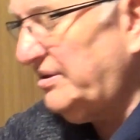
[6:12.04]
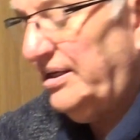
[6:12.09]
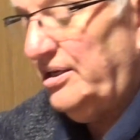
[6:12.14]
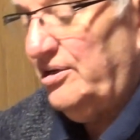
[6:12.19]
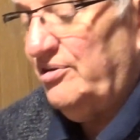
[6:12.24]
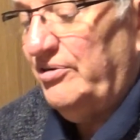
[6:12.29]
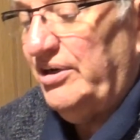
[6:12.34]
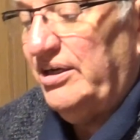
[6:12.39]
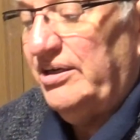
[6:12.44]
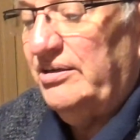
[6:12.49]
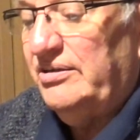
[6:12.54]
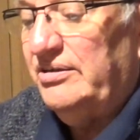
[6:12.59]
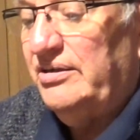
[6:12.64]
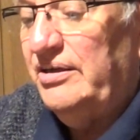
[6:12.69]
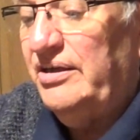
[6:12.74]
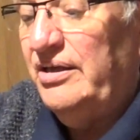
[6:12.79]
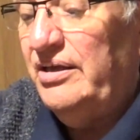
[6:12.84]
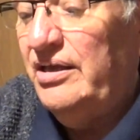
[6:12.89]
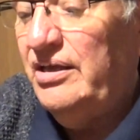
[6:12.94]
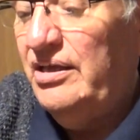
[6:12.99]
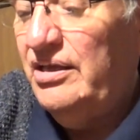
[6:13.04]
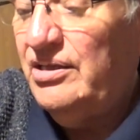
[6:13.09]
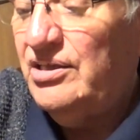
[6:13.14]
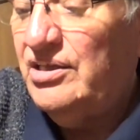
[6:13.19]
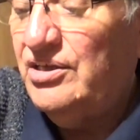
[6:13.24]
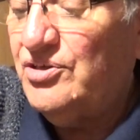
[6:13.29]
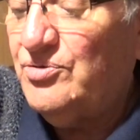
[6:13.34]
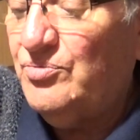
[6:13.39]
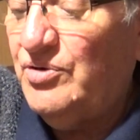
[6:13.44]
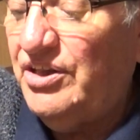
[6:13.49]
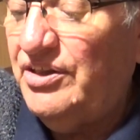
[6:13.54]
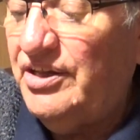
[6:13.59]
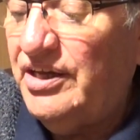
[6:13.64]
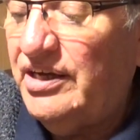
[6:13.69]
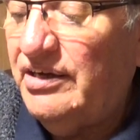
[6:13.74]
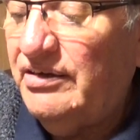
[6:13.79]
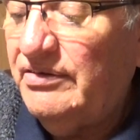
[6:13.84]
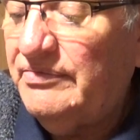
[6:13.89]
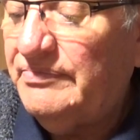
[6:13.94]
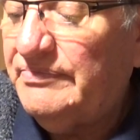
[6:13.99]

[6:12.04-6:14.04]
there we are, there's one there.